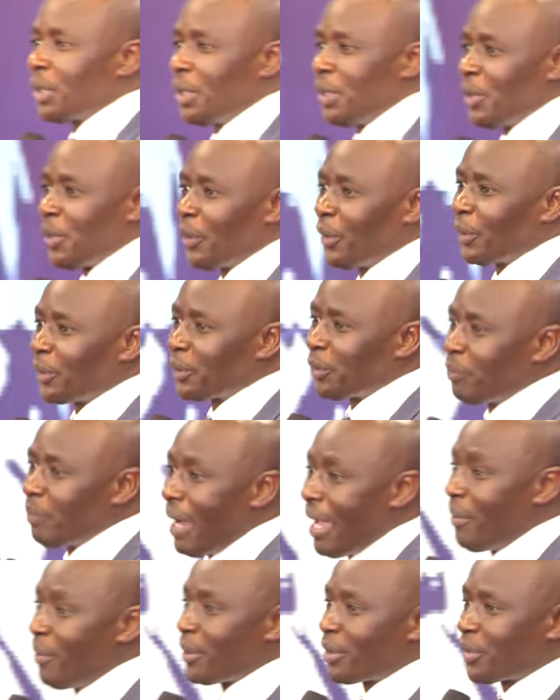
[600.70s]
did you go to?
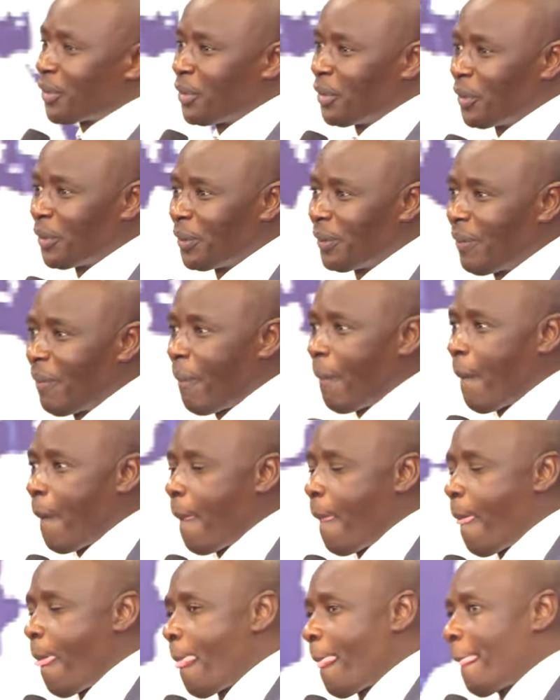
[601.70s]
Bible school.
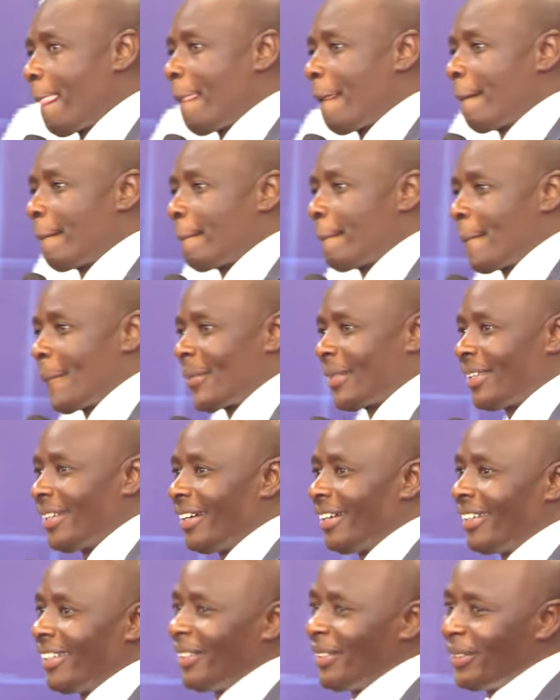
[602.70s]

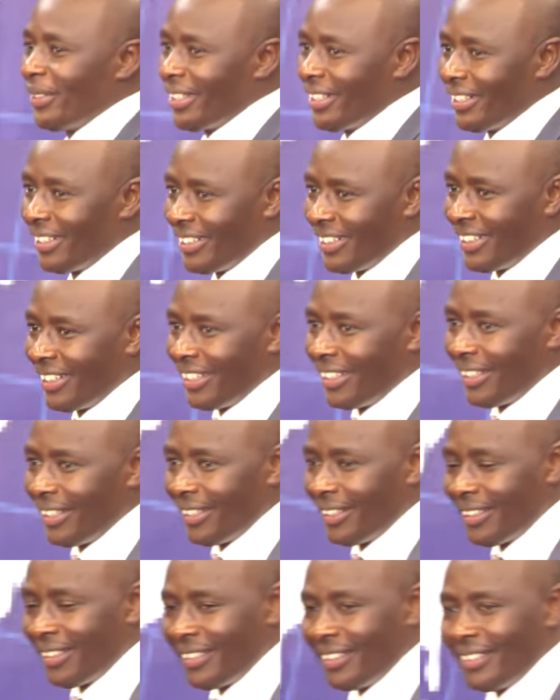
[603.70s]
Hallelujah.
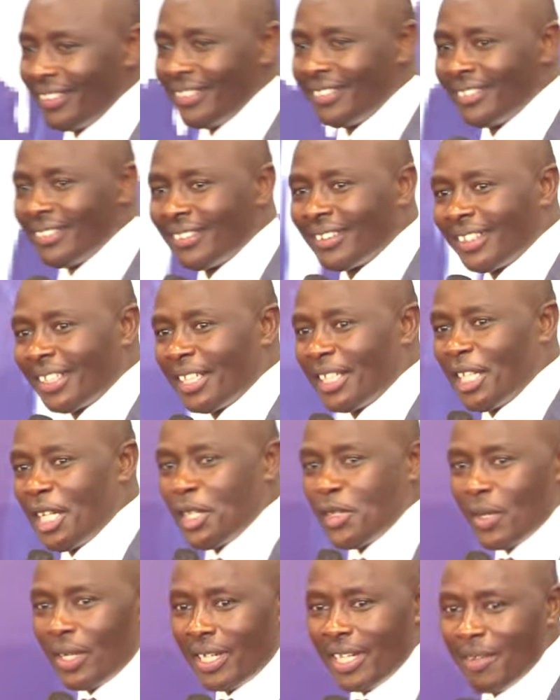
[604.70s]

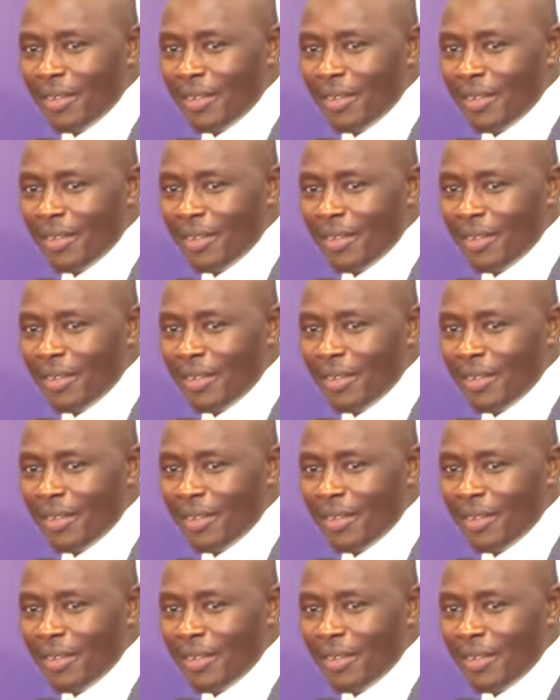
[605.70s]
Greet your